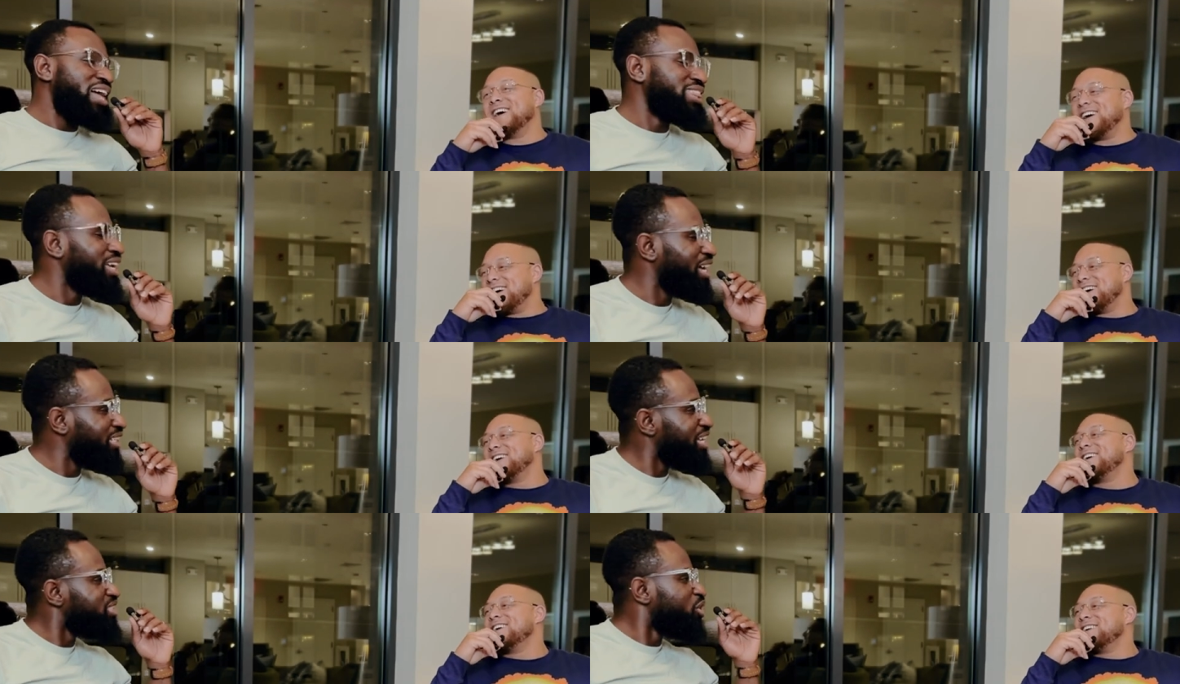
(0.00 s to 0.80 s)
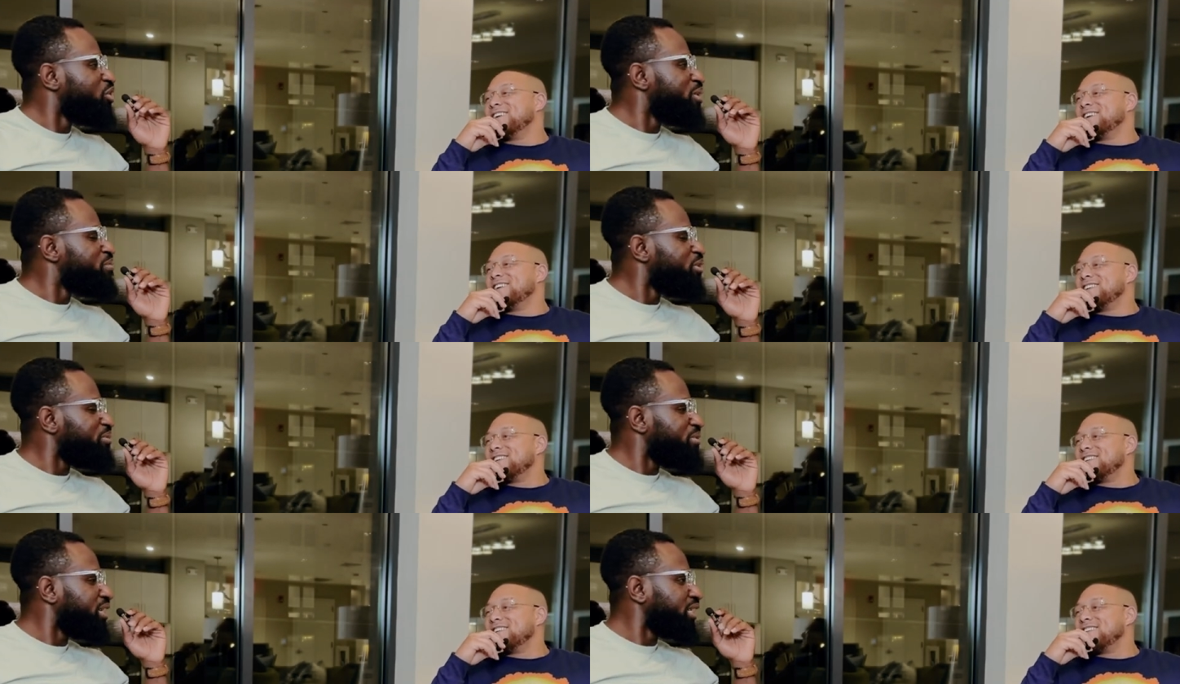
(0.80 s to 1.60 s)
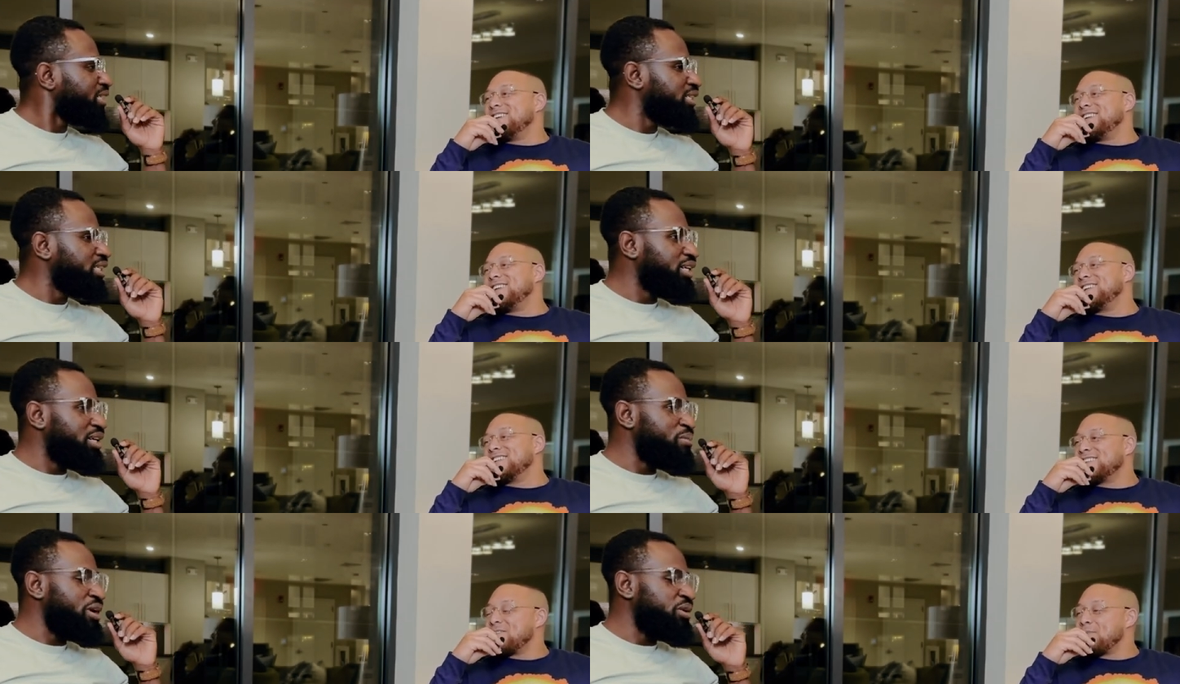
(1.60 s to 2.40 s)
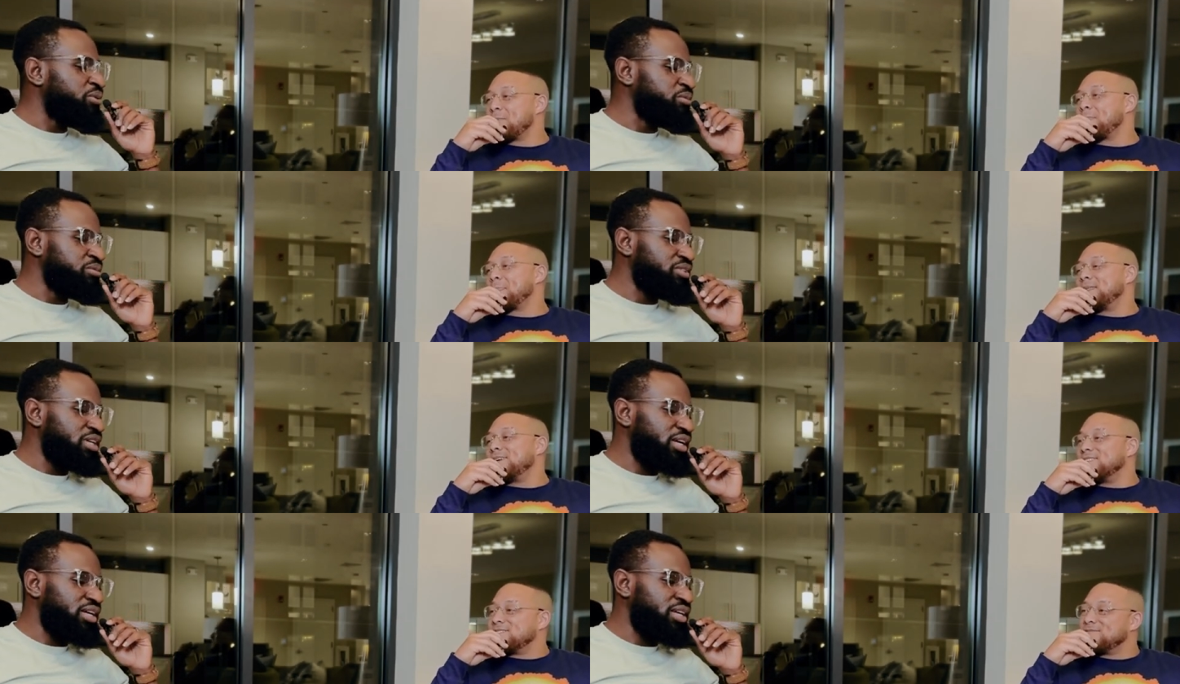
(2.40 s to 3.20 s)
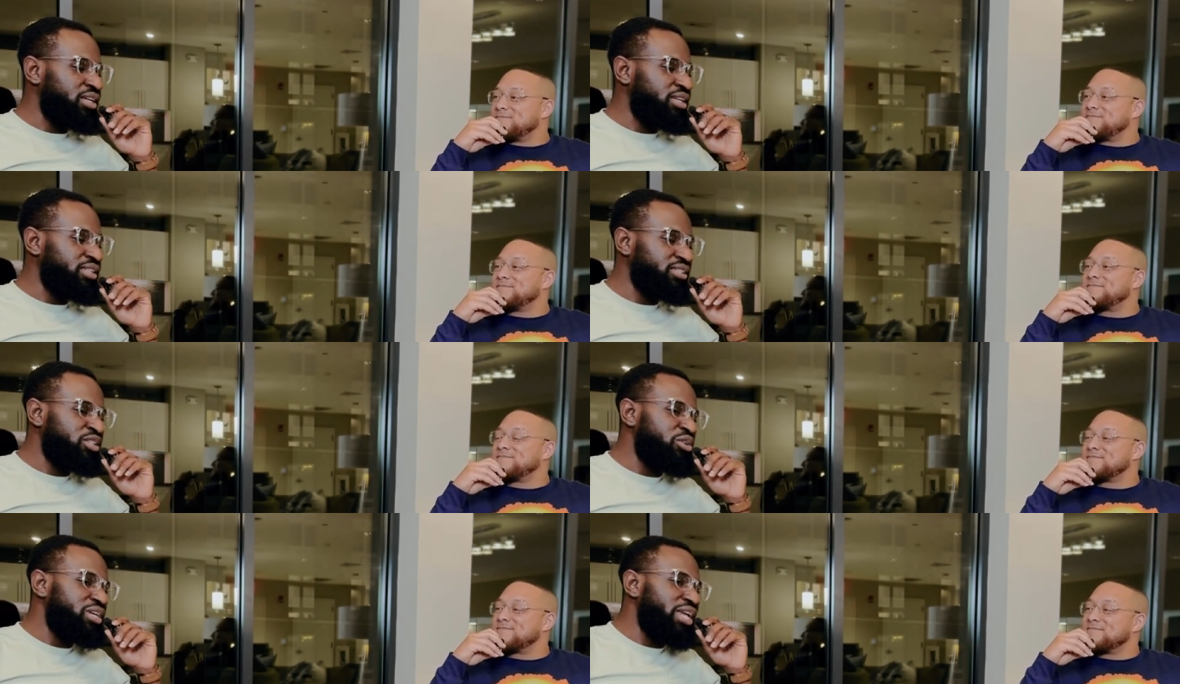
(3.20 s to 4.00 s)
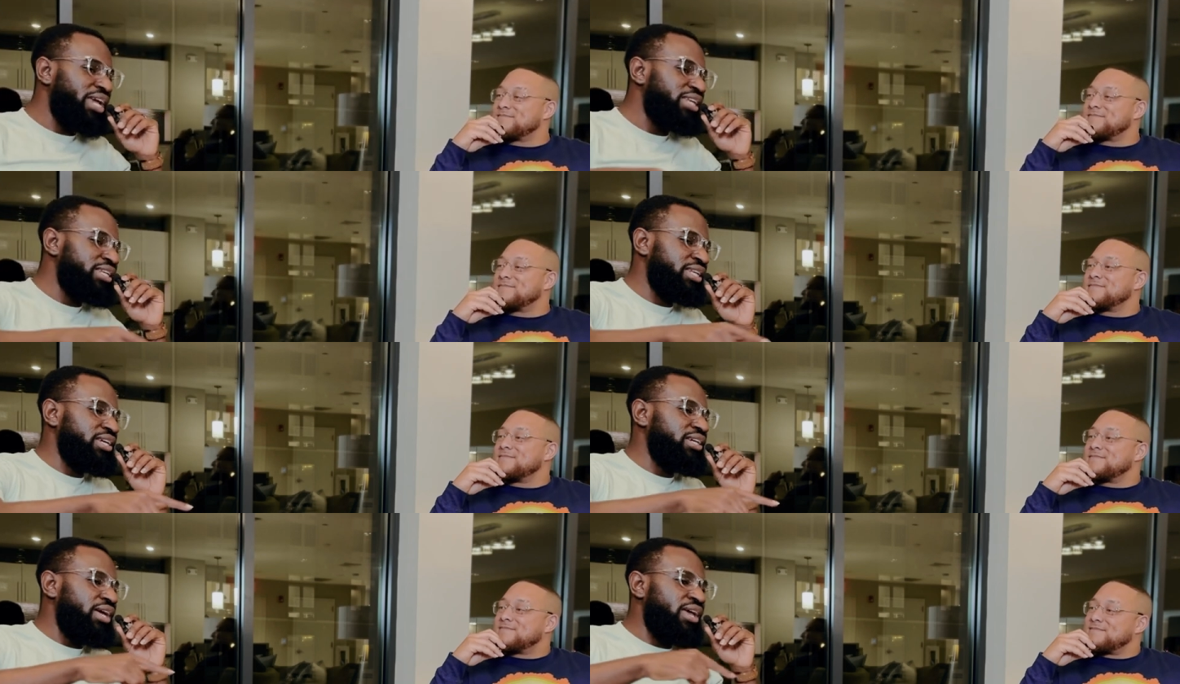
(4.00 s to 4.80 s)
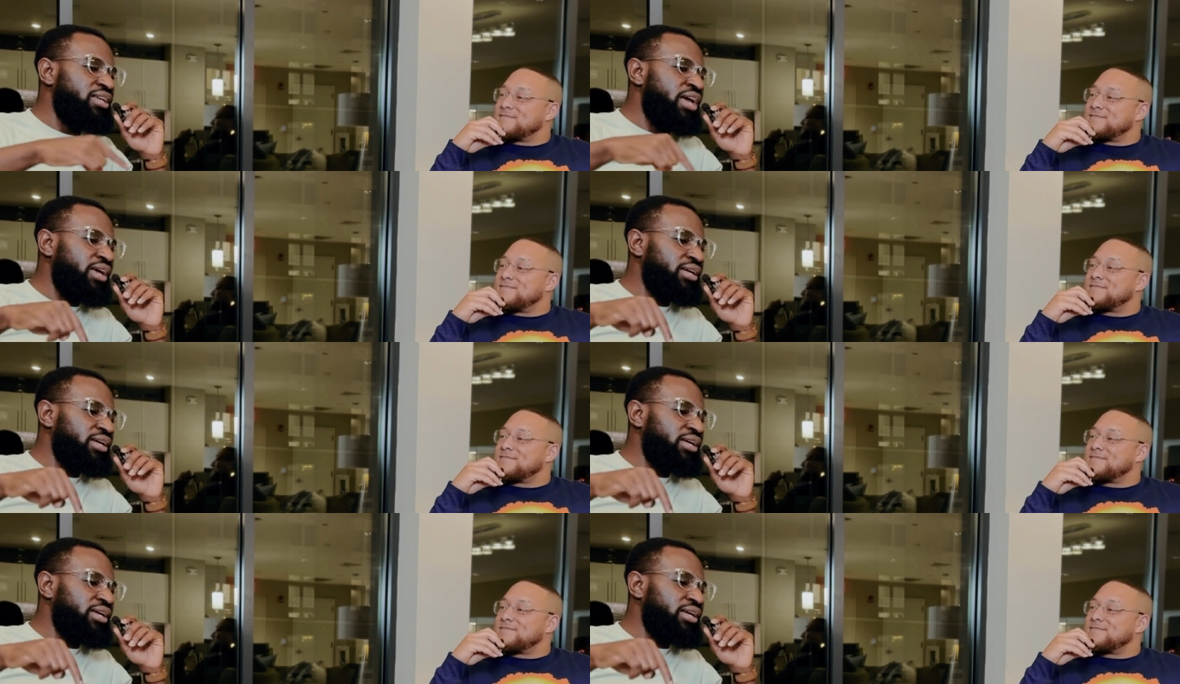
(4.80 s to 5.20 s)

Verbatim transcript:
Speaker 1: i think that's a great point man about uh, creating a, a,